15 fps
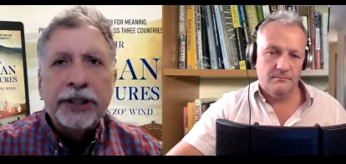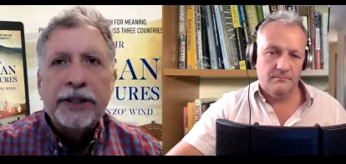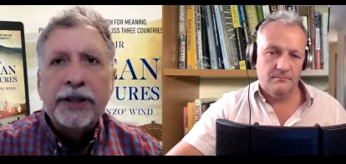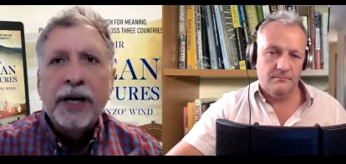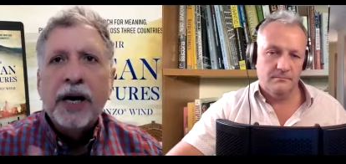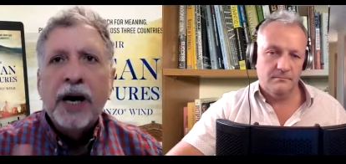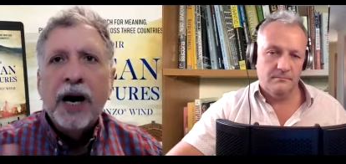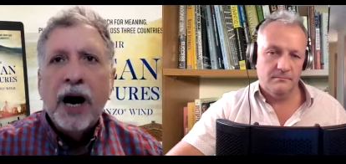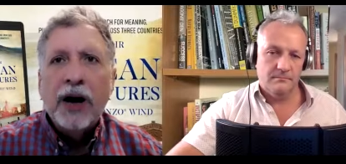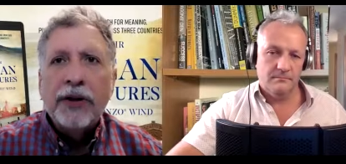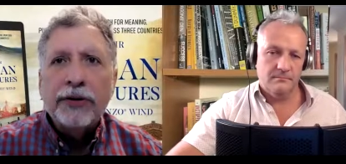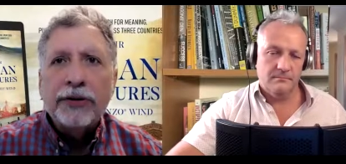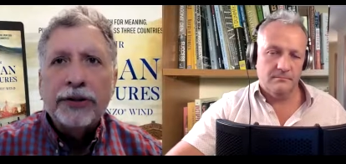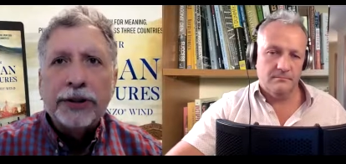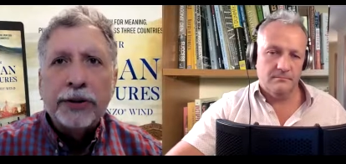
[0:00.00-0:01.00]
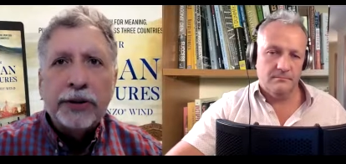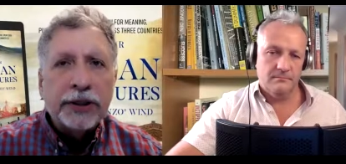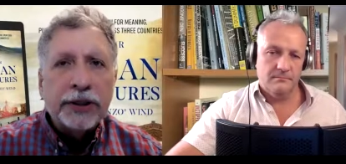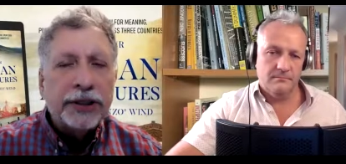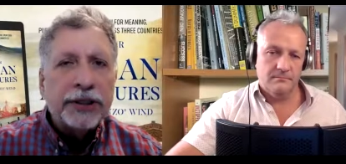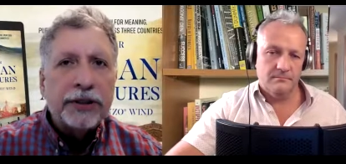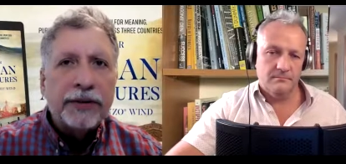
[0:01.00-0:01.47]
Speaker 1: and other
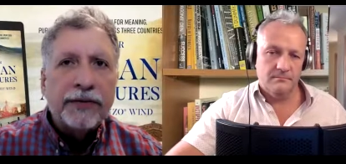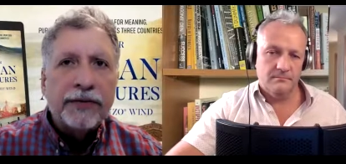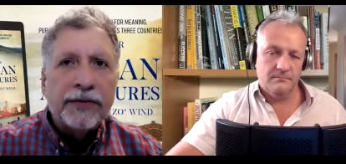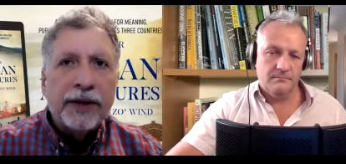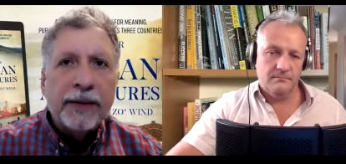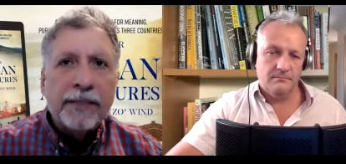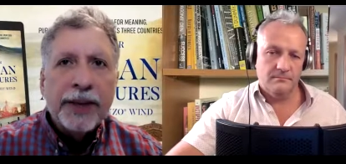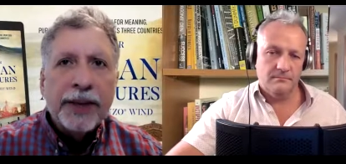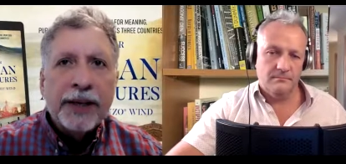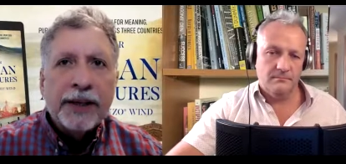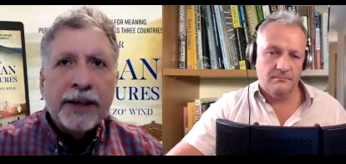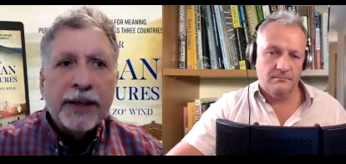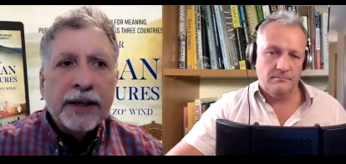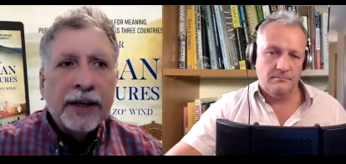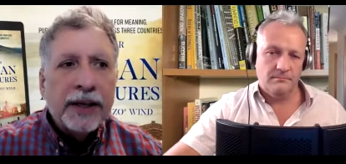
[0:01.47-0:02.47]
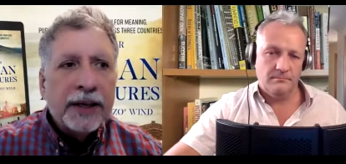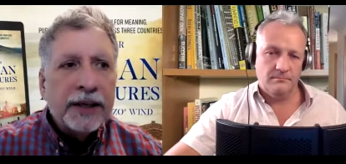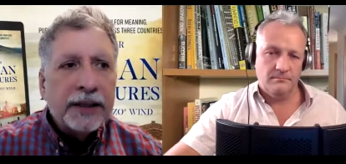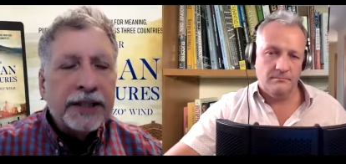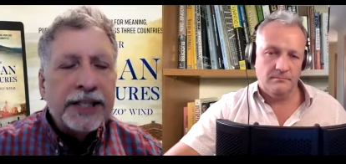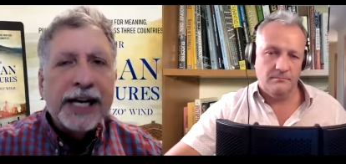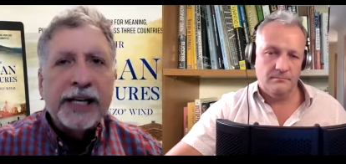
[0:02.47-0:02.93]
sorts of uh,
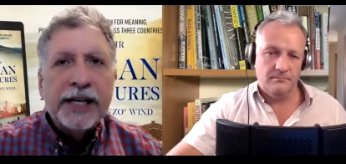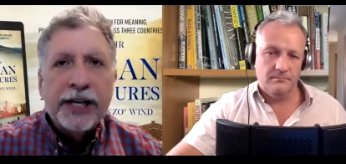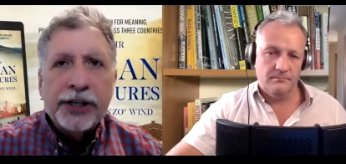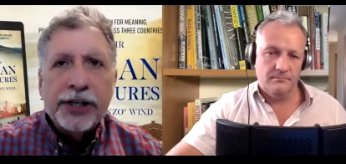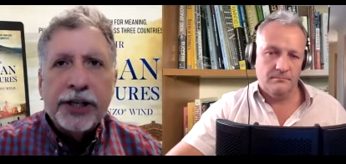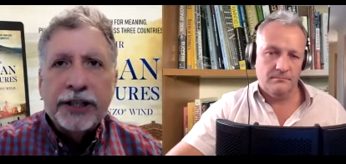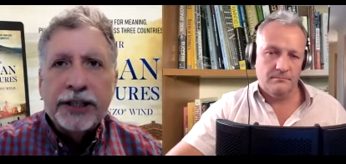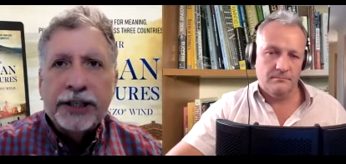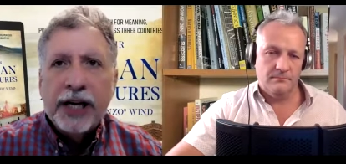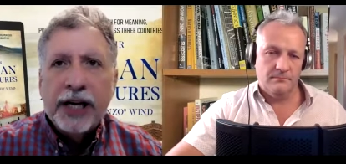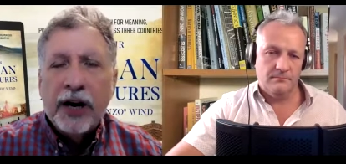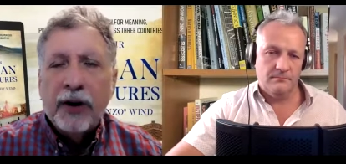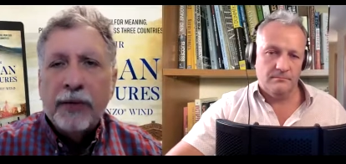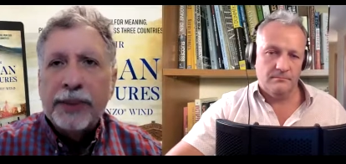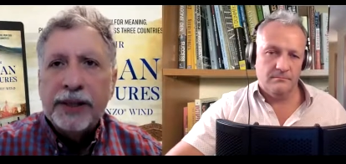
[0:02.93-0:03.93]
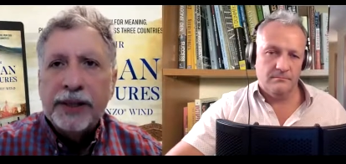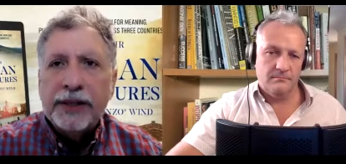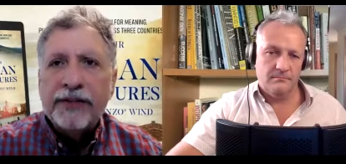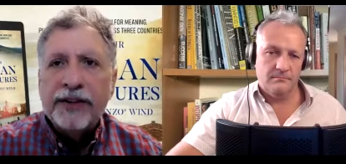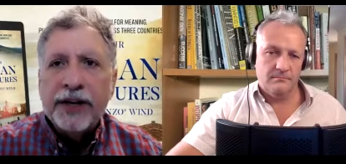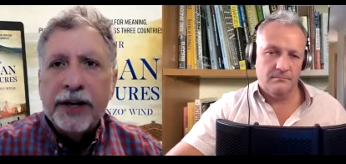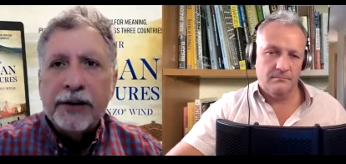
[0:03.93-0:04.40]
uh, technicians to help in
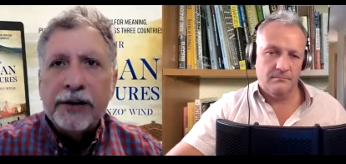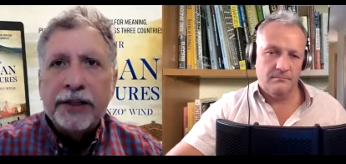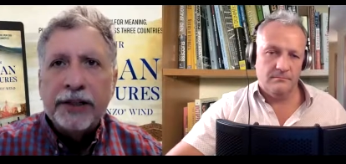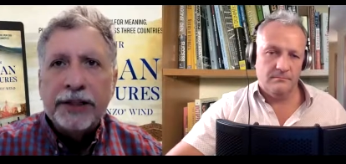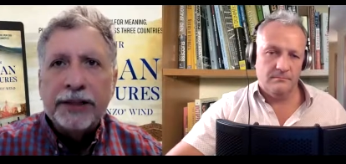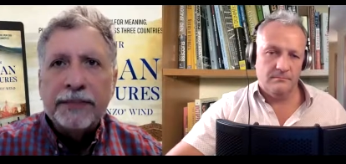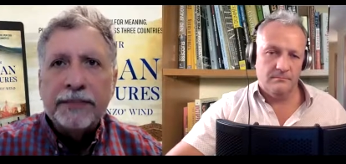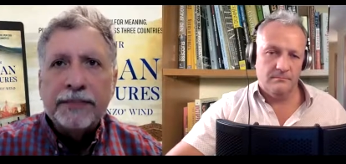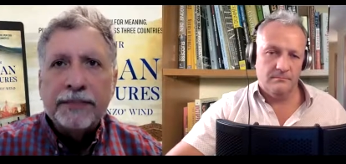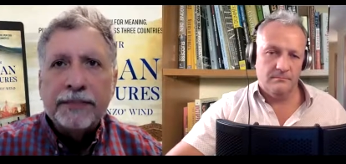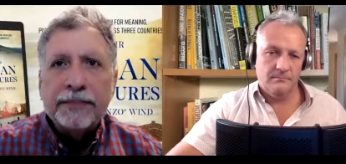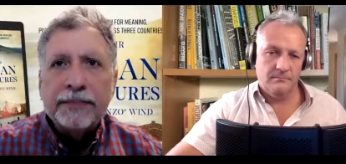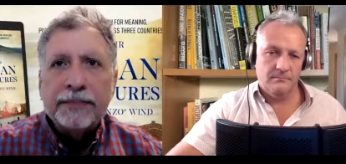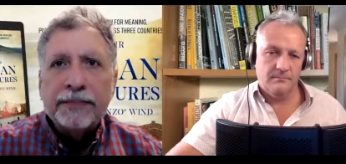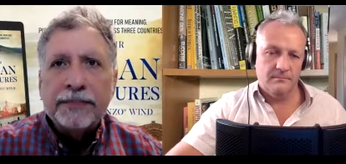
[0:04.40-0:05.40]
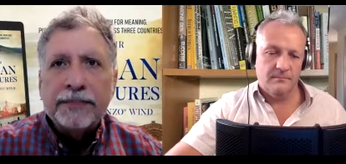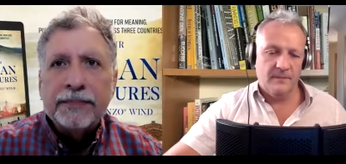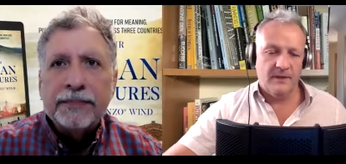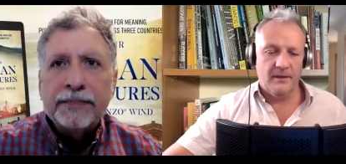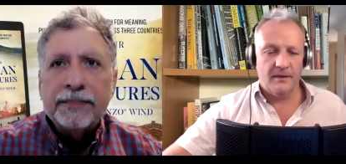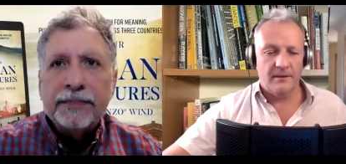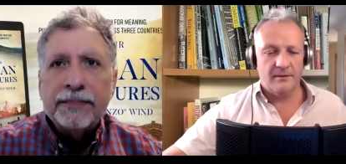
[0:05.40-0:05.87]
different
Speaker 2: areas.
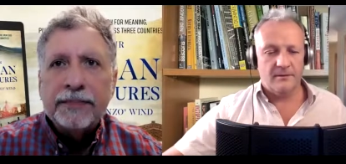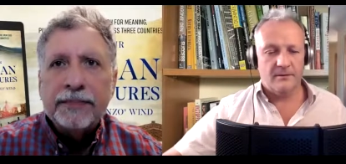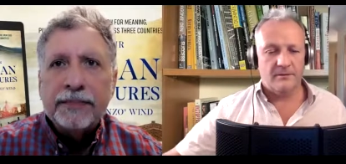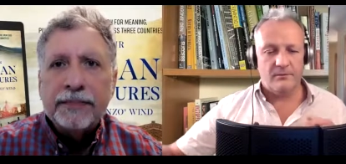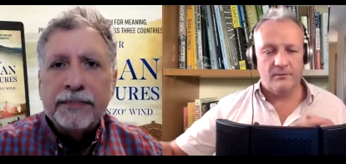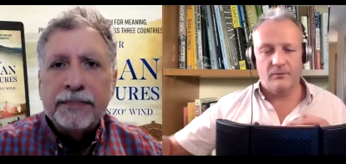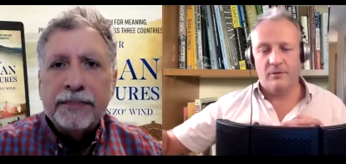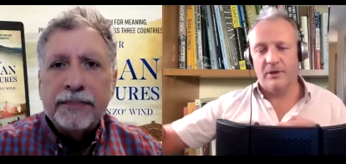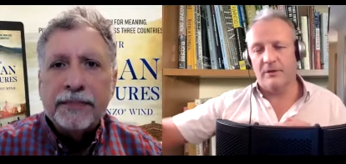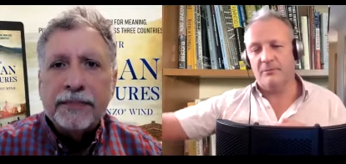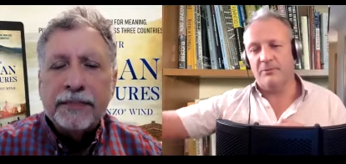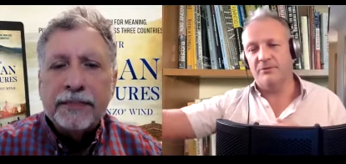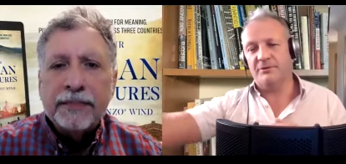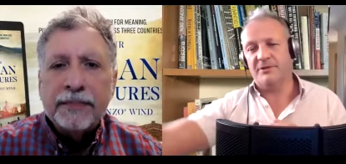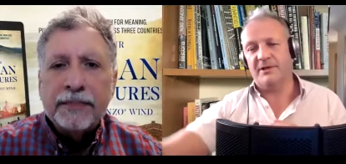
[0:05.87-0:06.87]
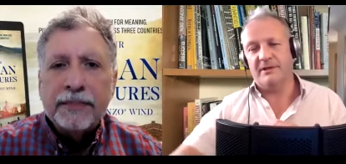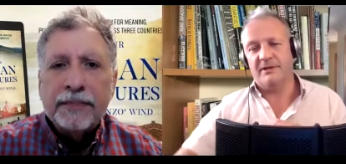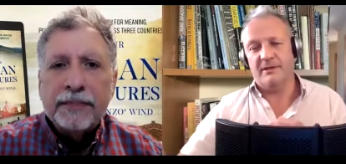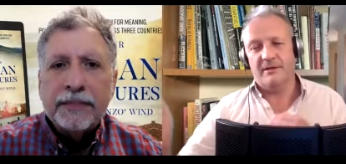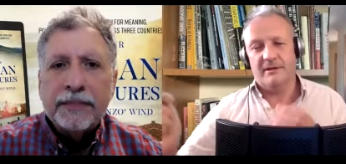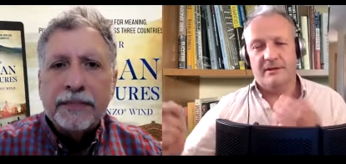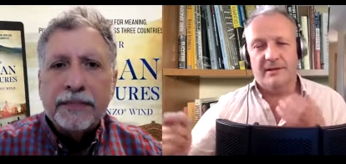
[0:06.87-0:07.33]
What about, say,
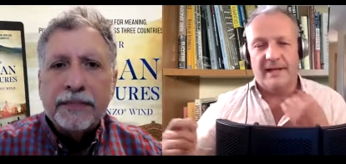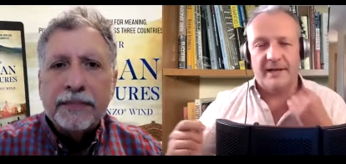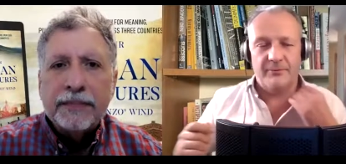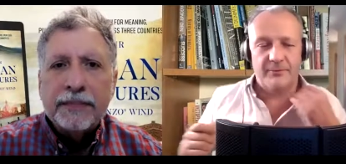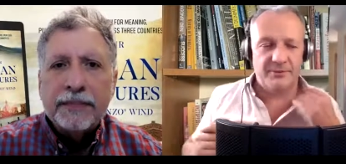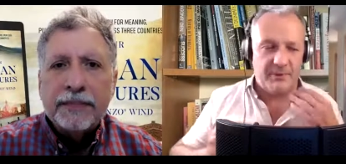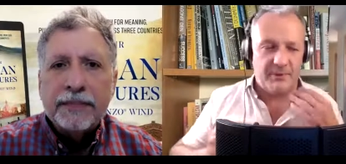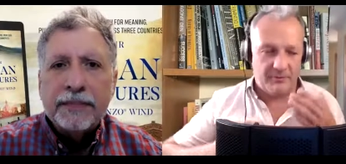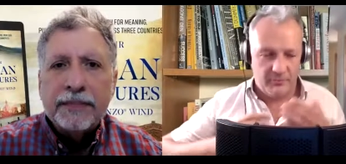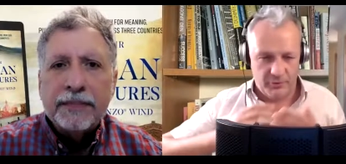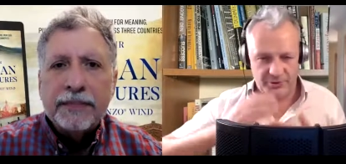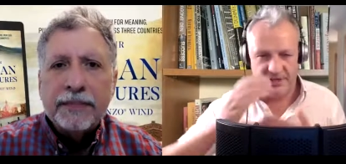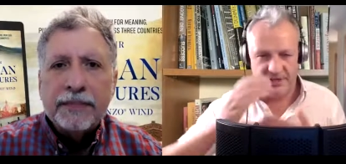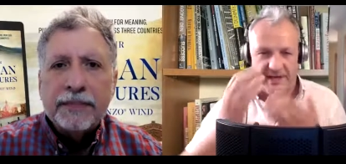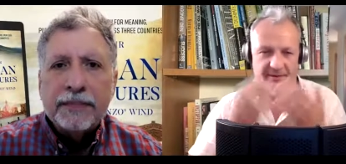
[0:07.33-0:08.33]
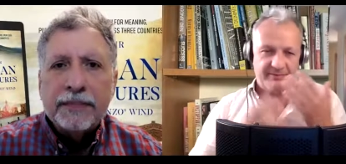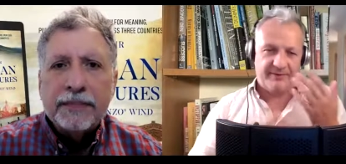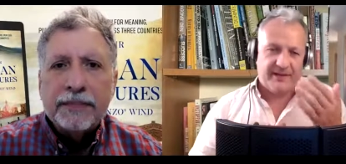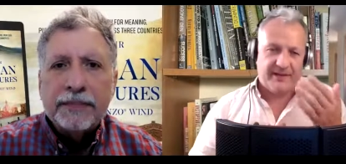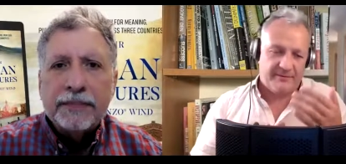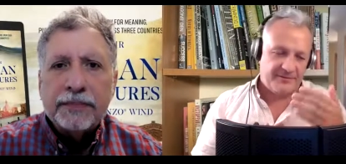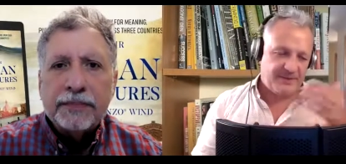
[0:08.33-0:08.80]
the language? But would you have to
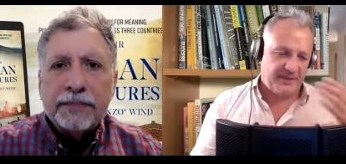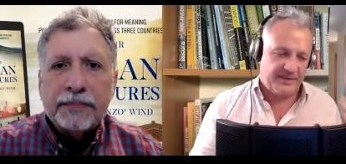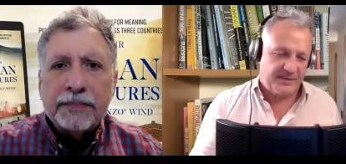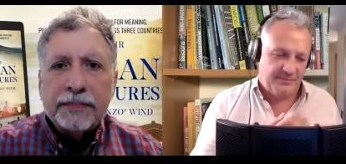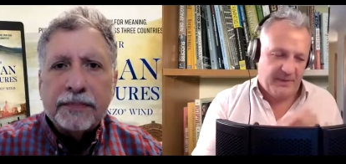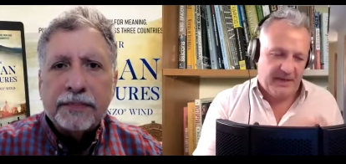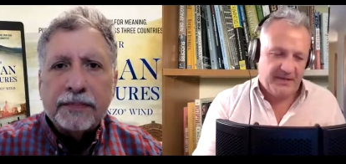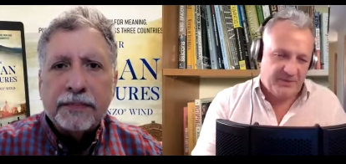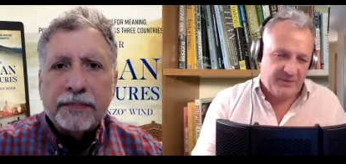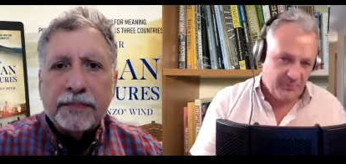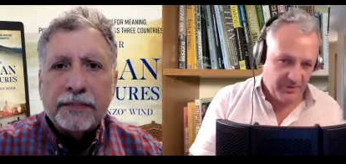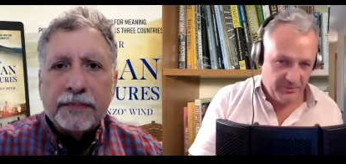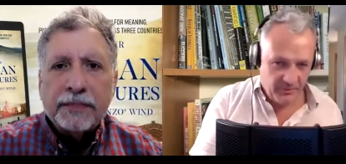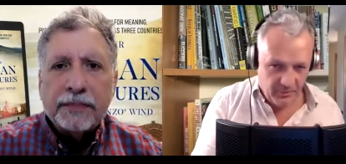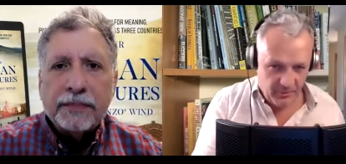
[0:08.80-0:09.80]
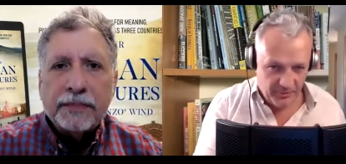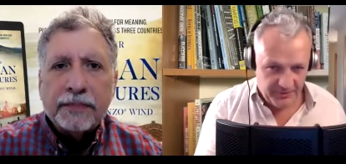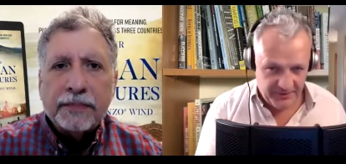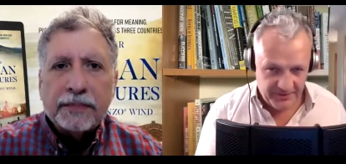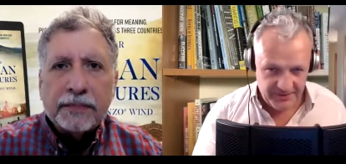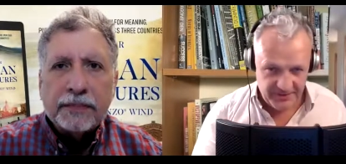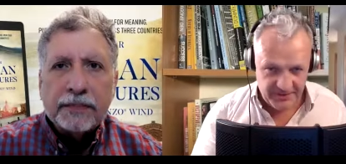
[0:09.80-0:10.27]
have, say, Spanish when you were going
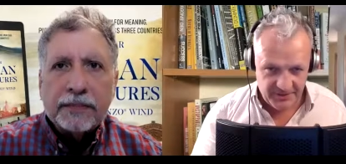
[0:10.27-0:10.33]
to these